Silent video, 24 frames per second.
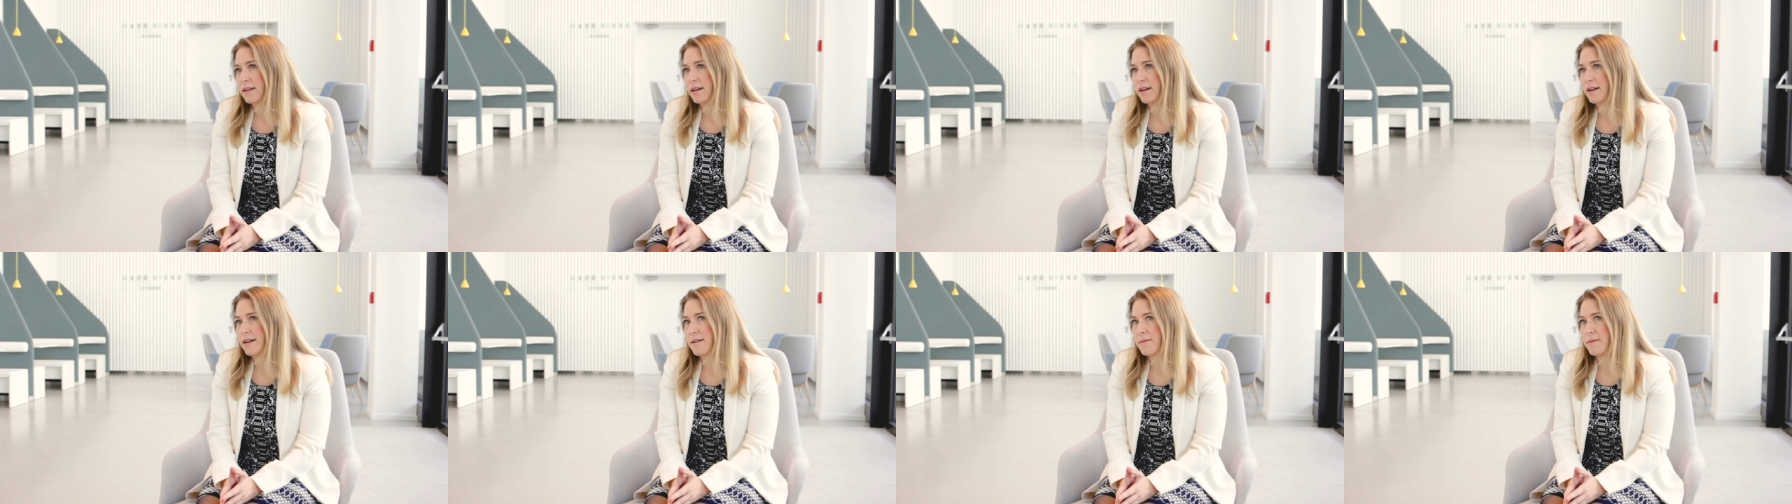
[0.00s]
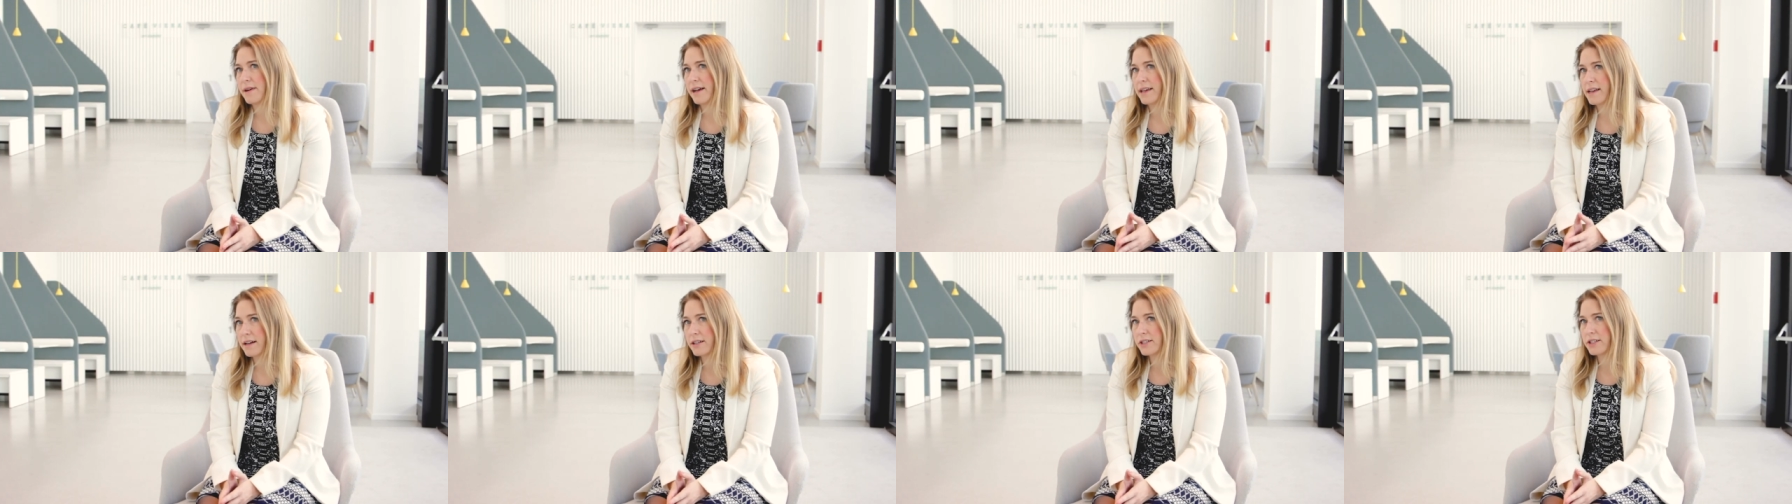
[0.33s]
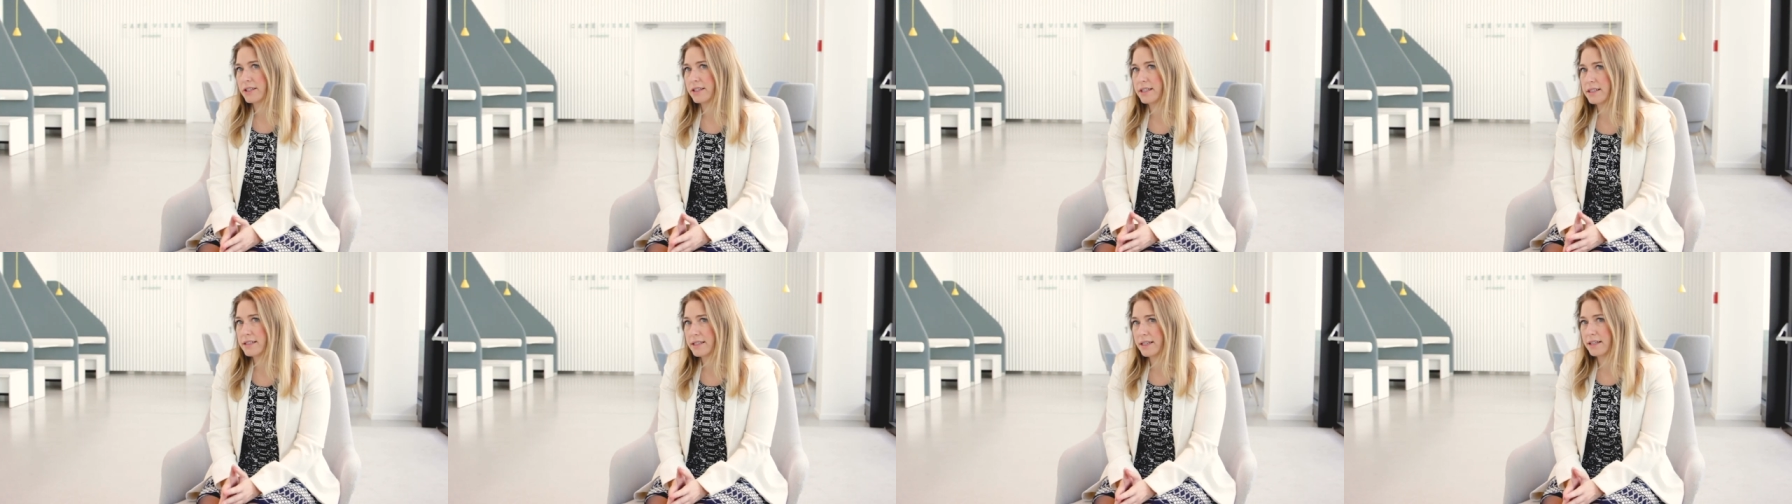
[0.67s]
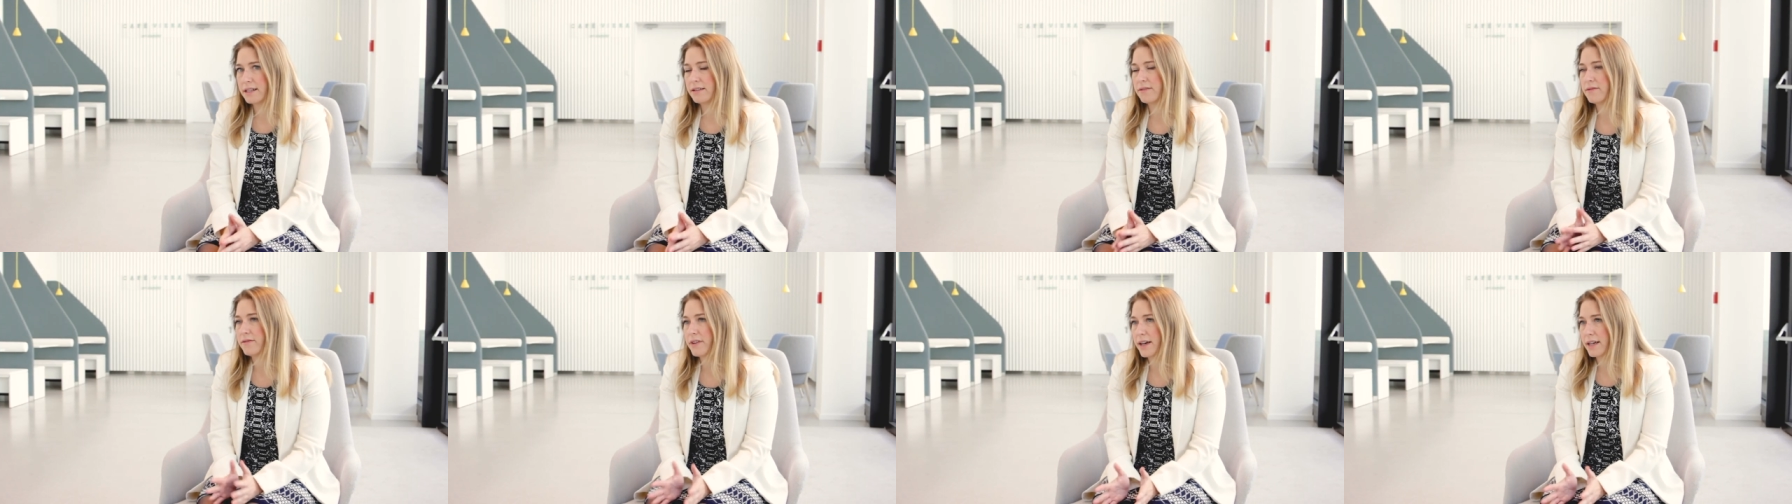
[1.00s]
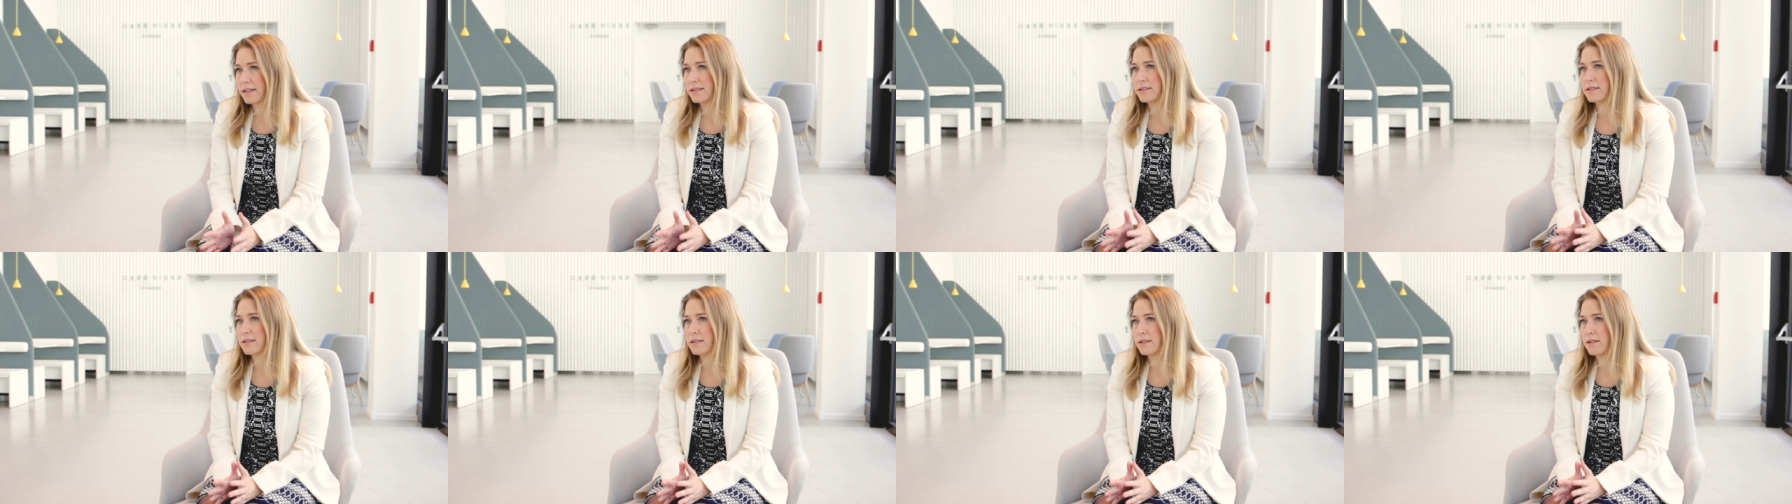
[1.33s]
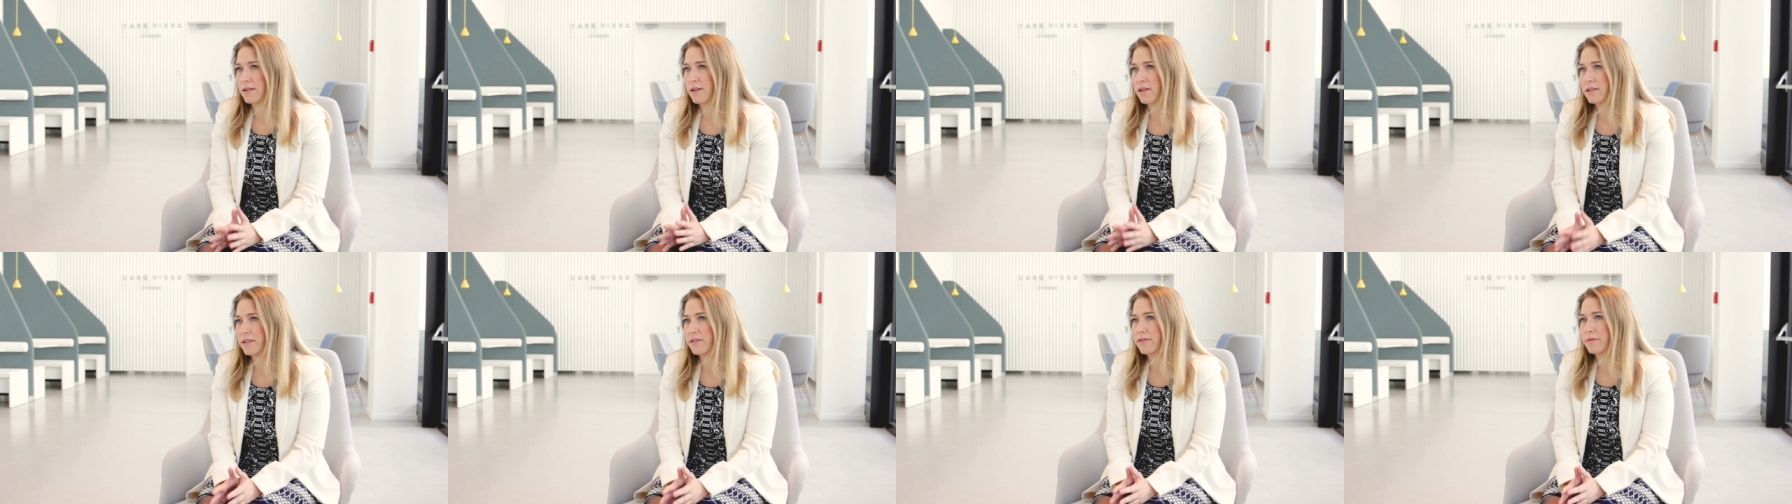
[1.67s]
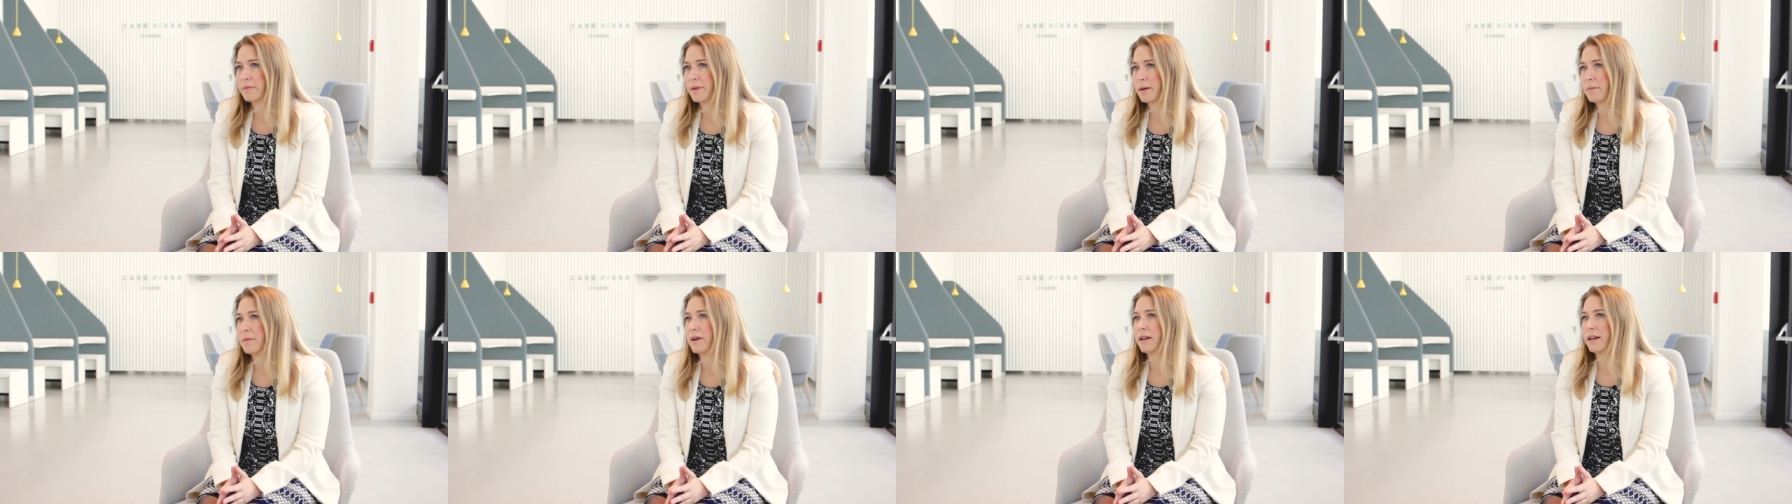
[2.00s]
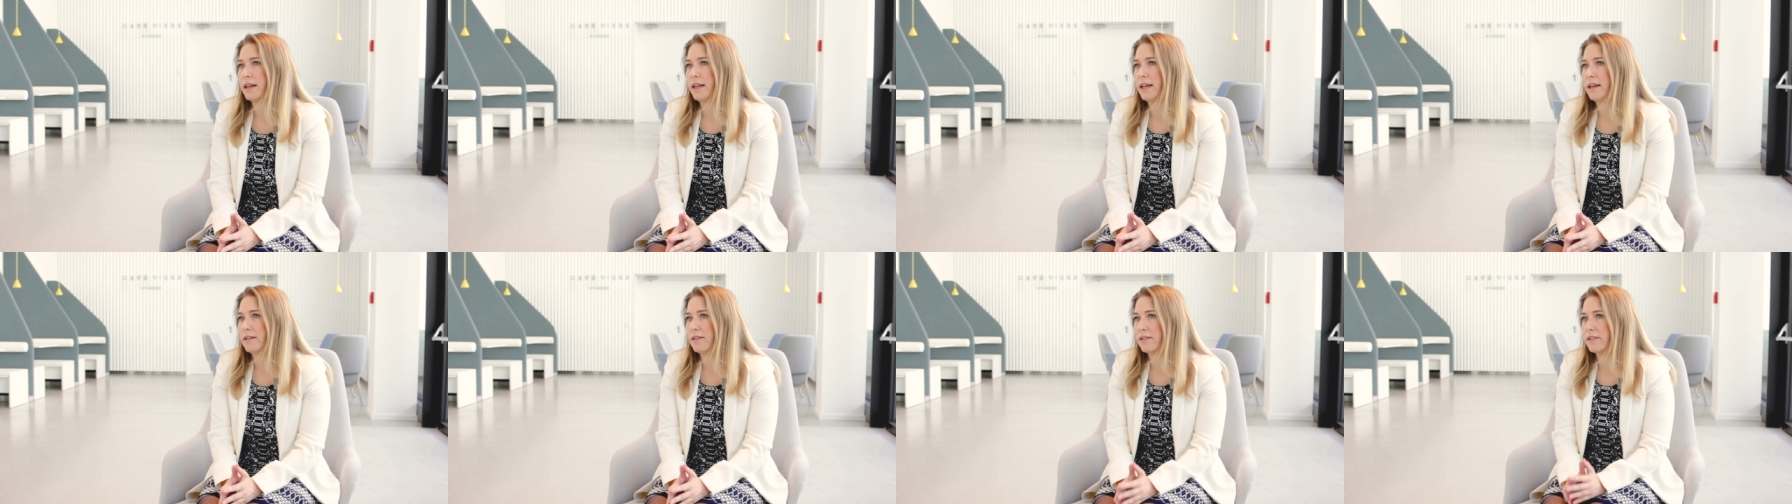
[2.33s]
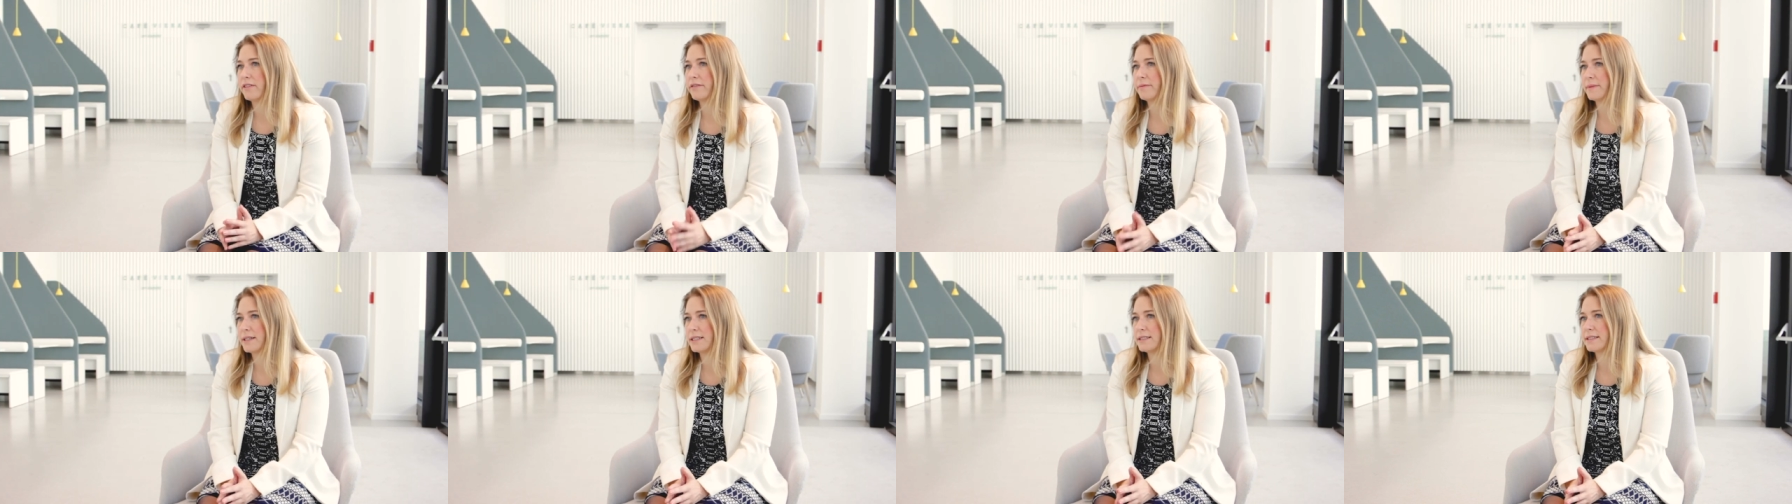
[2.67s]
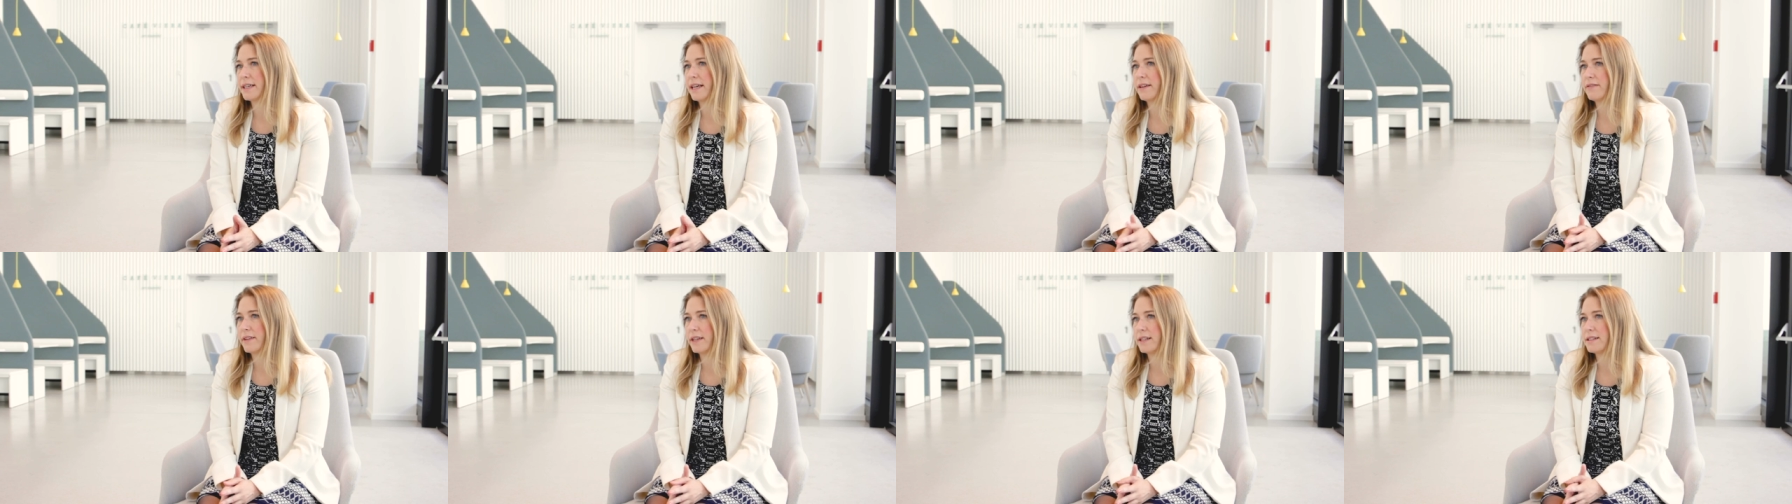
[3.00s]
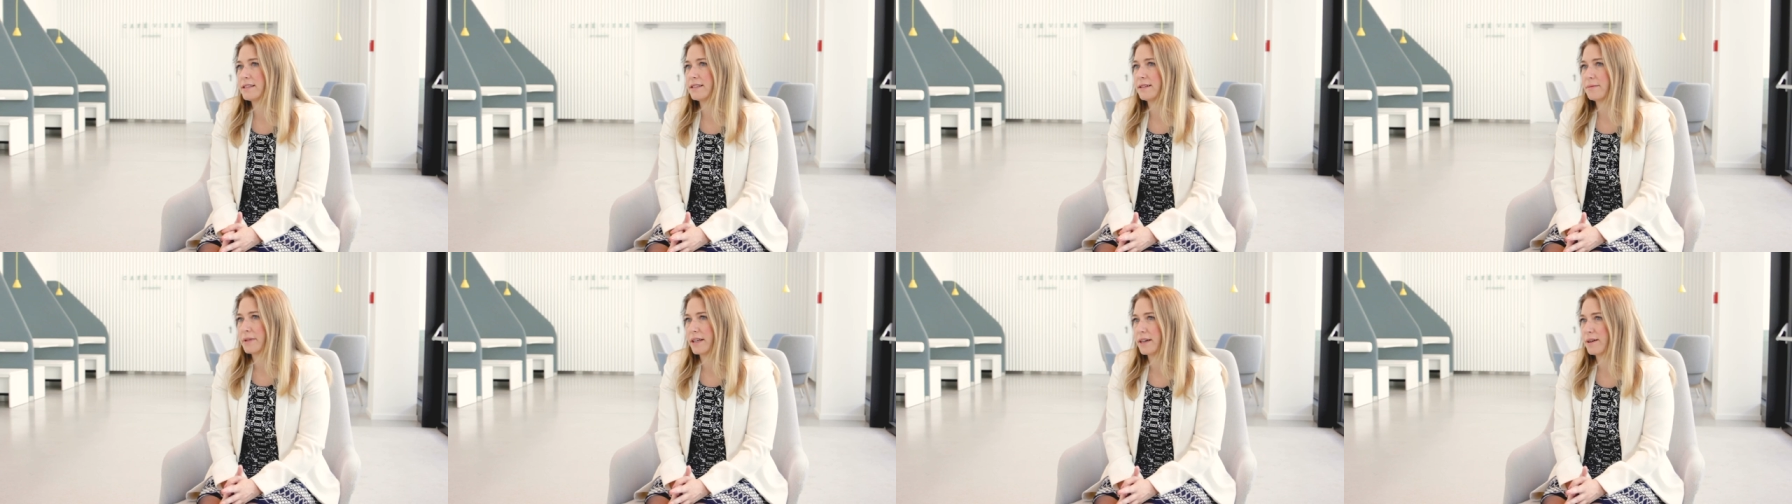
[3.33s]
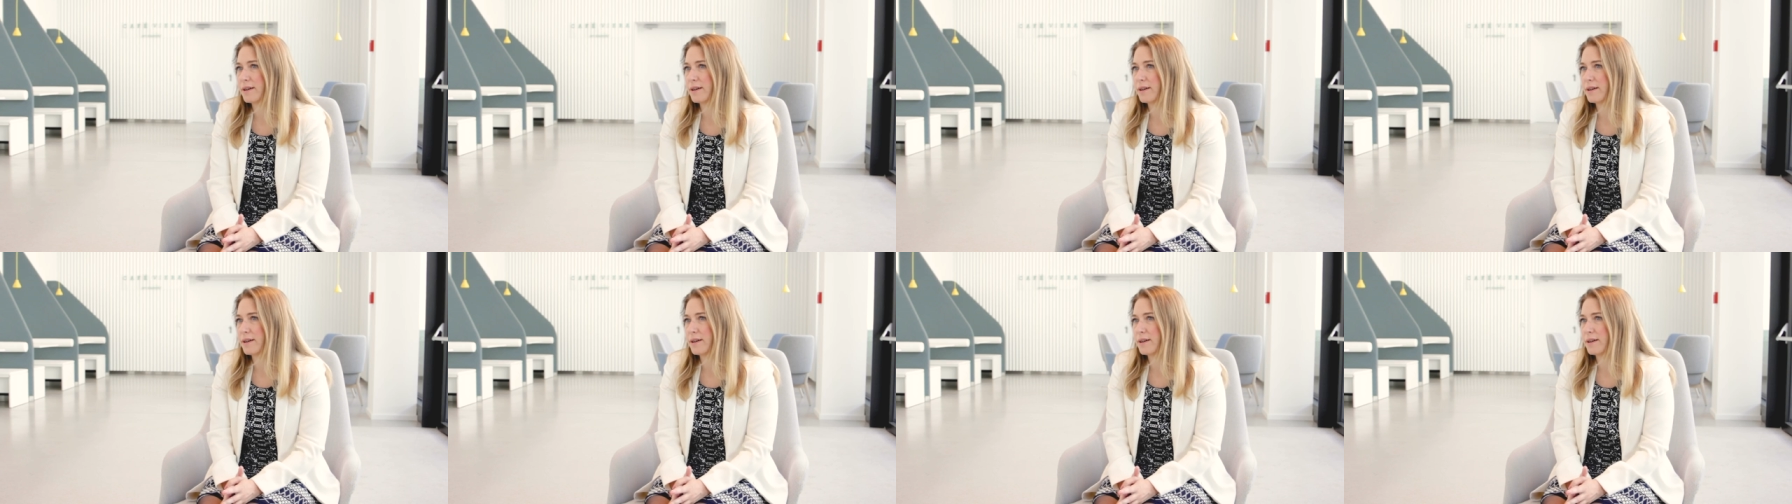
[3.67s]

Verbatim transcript: Um, I actually did invest all of my money, all of my savings in